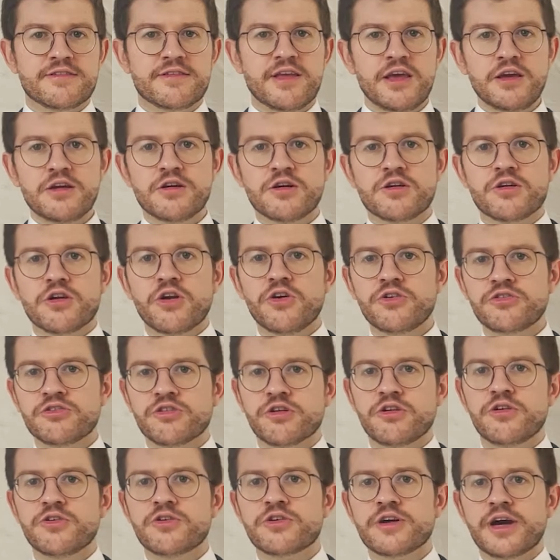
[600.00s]
take a closer
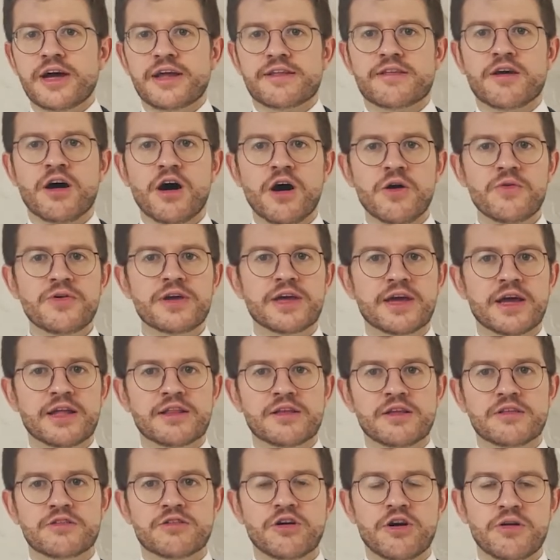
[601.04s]
look at how we can
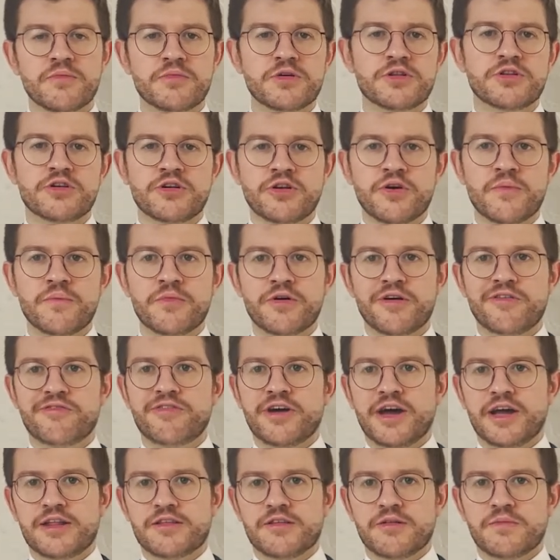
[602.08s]
determine the number of
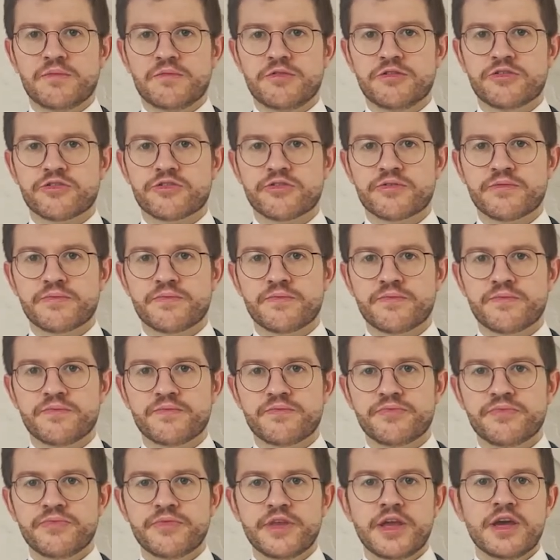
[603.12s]
atoms.
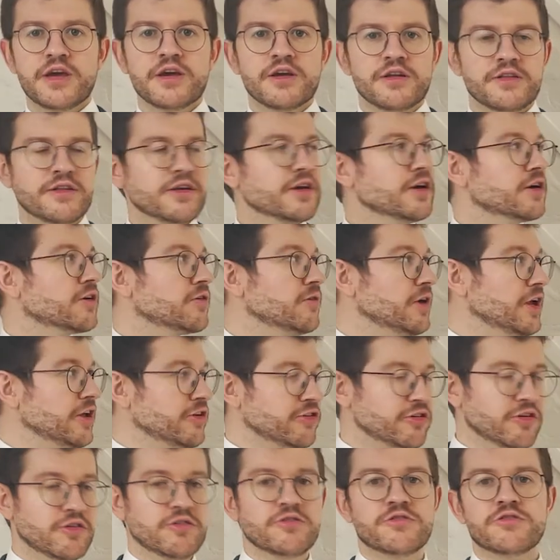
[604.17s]
The
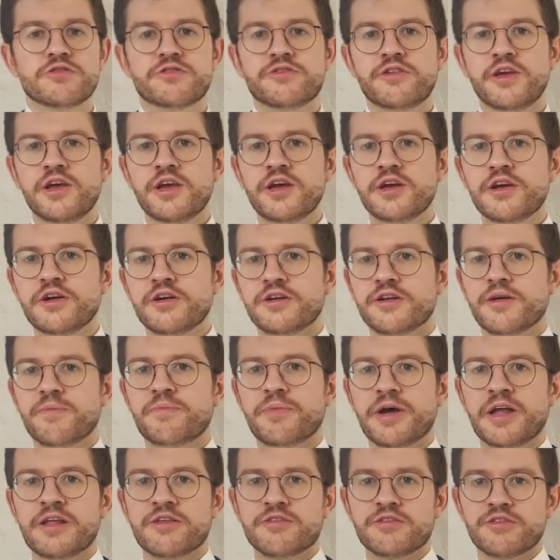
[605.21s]
equation you see here
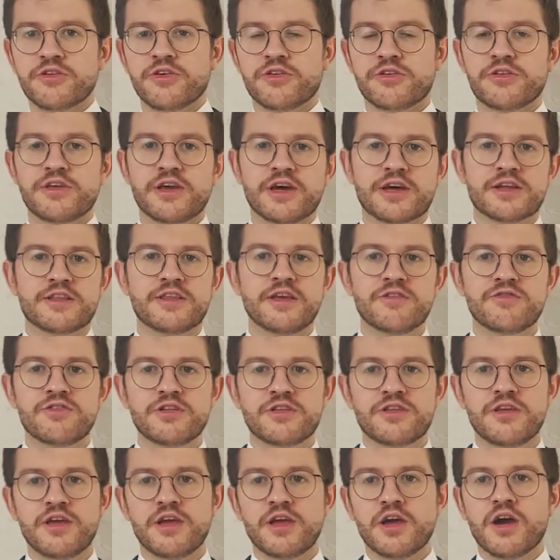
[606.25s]
depends on the
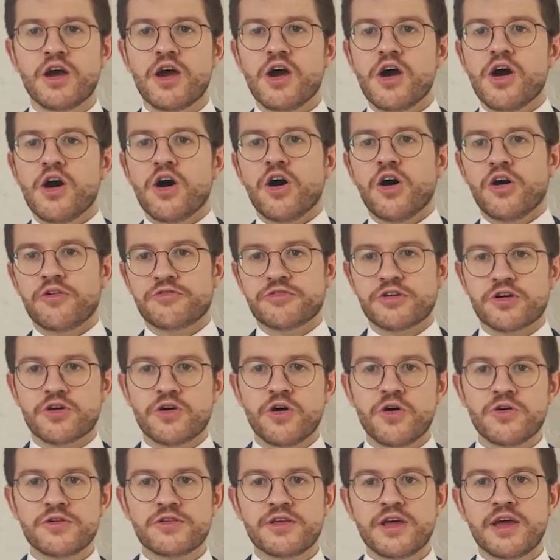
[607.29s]
activity of the
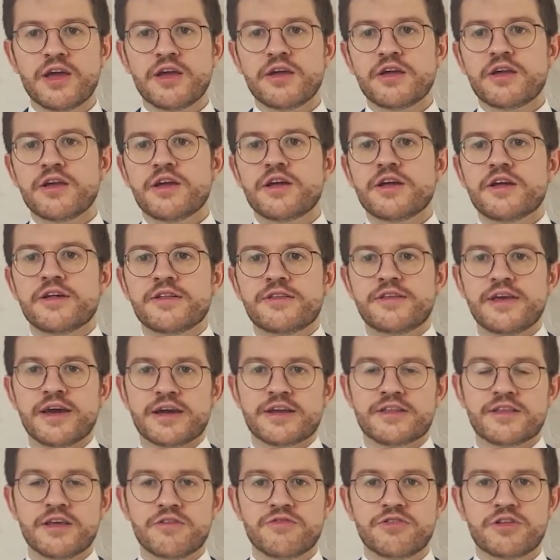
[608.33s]
coating, the
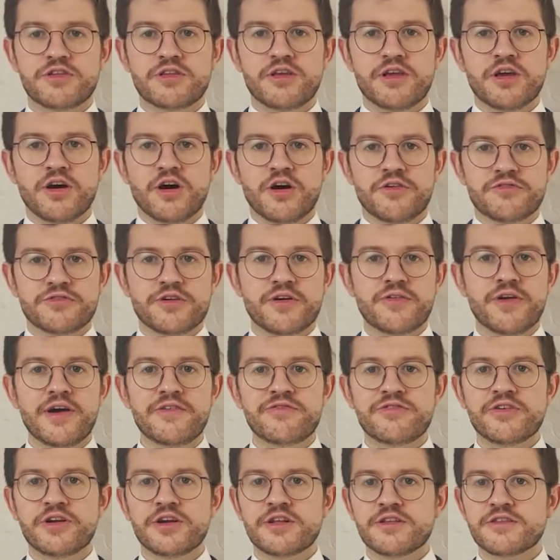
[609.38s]
activity of the
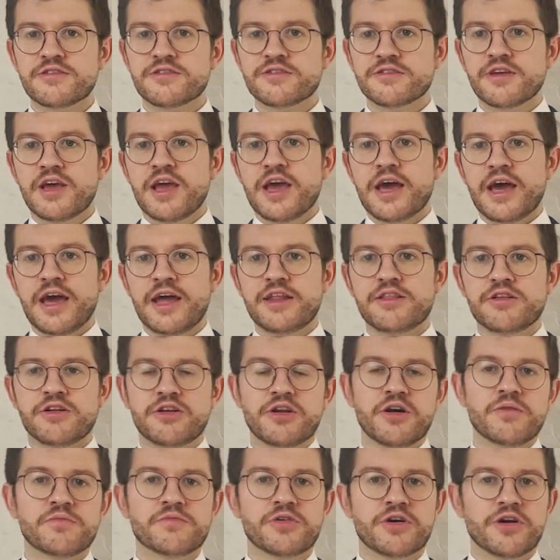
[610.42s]
reference, and the
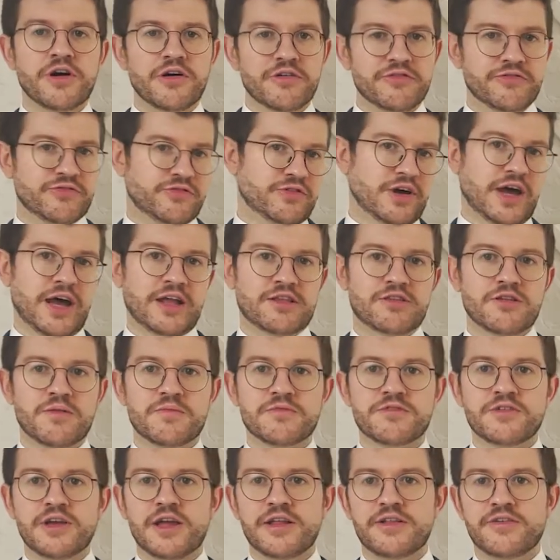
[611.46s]
number of
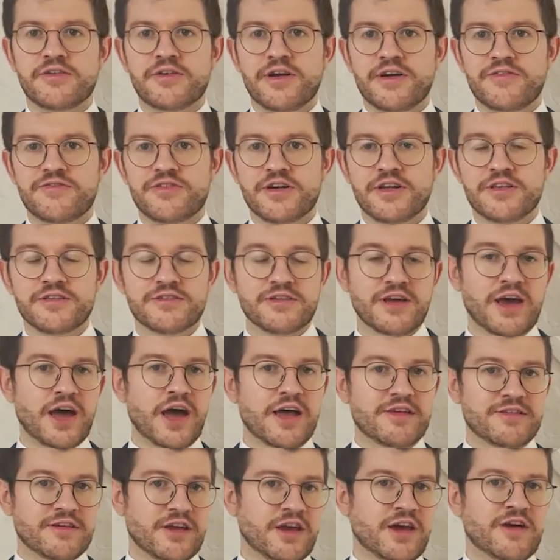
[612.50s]
atoms in the reference,
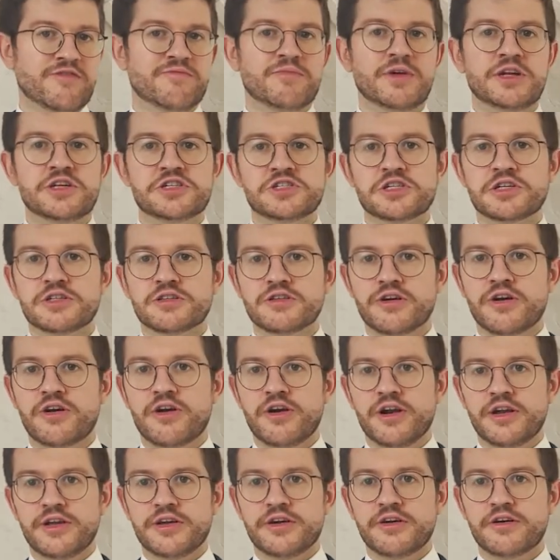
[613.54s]
as I have mentioned
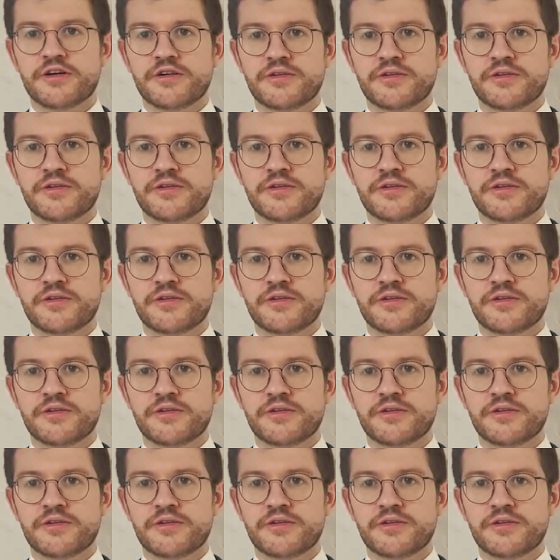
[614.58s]
earlier.